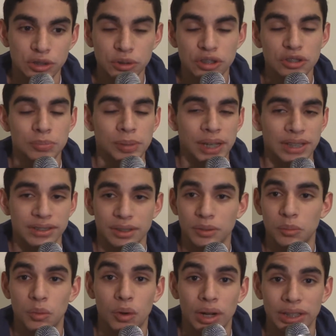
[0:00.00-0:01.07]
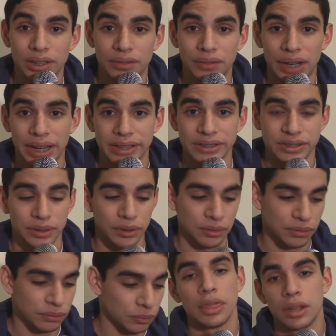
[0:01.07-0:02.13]
displays on one device. So
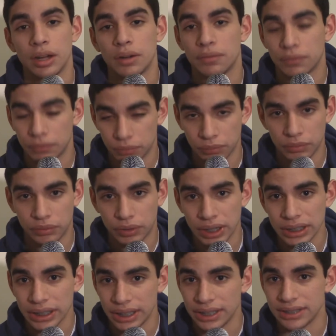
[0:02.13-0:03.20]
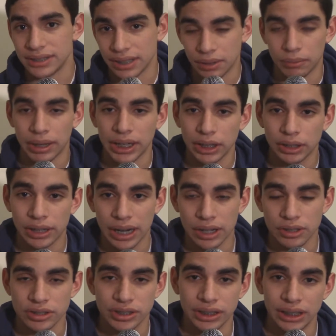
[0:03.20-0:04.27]
the front is a regular
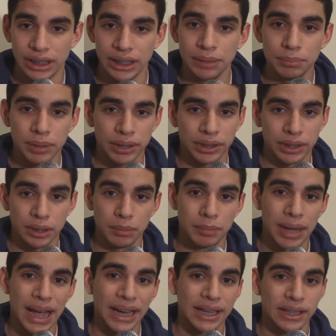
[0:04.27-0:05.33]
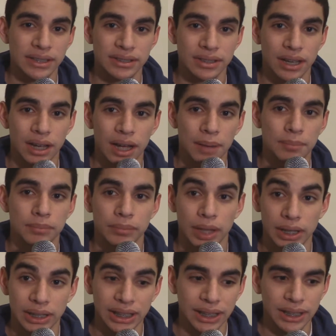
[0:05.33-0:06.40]
LCD, but the back is
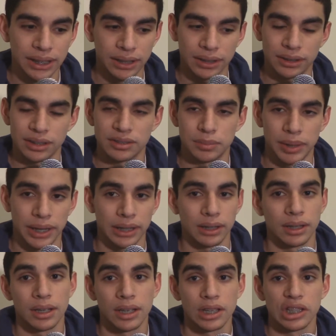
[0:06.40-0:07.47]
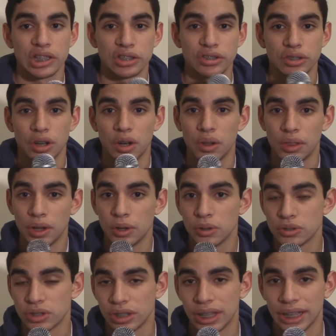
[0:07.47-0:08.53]
an e-ink display. So
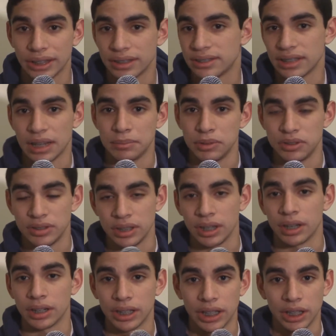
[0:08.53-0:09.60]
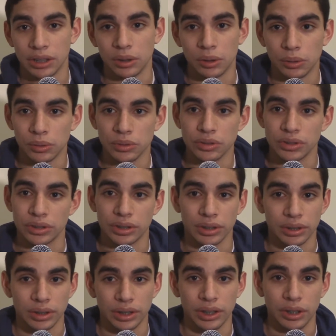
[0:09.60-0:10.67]
those are like the same you see on Kindles
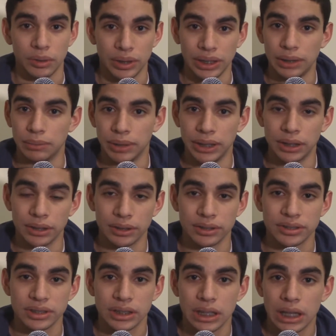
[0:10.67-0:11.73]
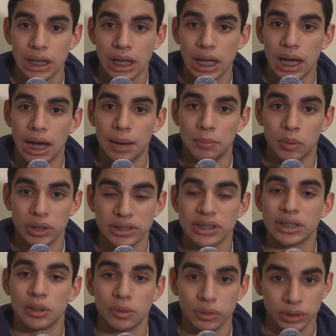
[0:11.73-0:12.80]
or, you know, e-readers, ones
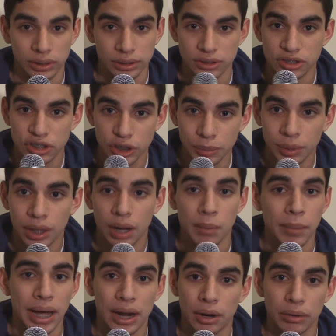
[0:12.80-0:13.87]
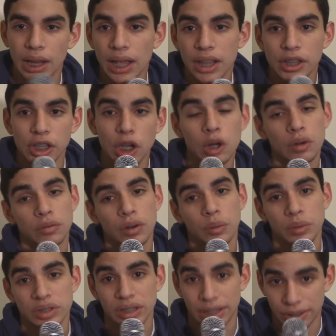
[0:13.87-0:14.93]
that don't consume a lot of battery. The Yotaphone
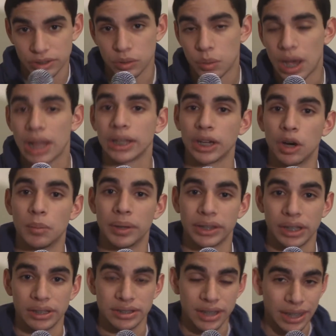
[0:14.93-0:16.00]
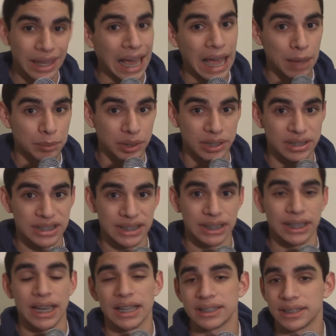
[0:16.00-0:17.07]
was announced a while ago, but the thing that happened at
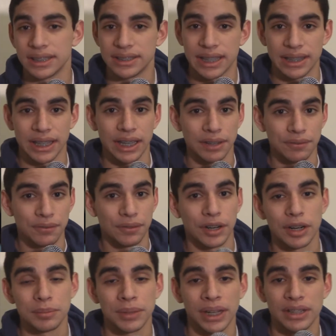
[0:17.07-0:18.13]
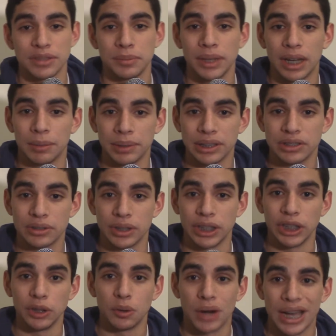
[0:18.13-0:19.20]
CES is that they confirmed that it's be coming to the
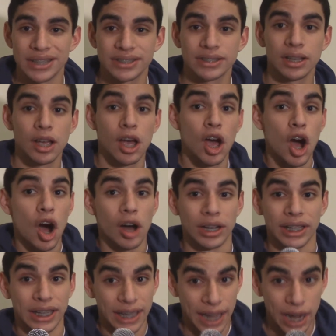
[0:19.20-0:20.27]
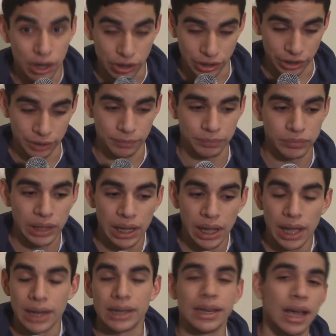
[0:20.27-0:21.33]
US on a carrier.
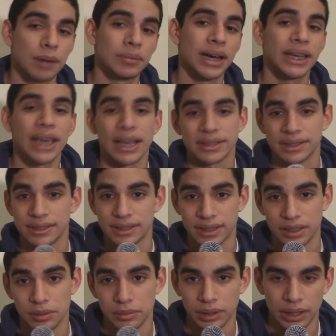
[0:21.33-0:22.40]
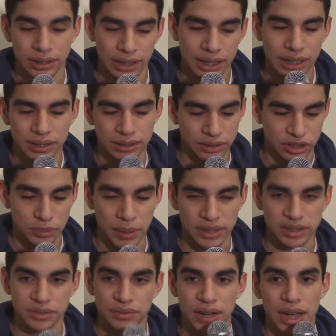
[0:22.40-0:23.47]
Now, my guess it's going to, and they didn't
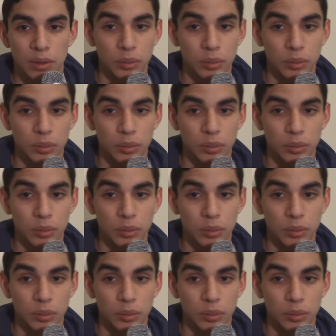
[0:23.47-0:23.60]
specify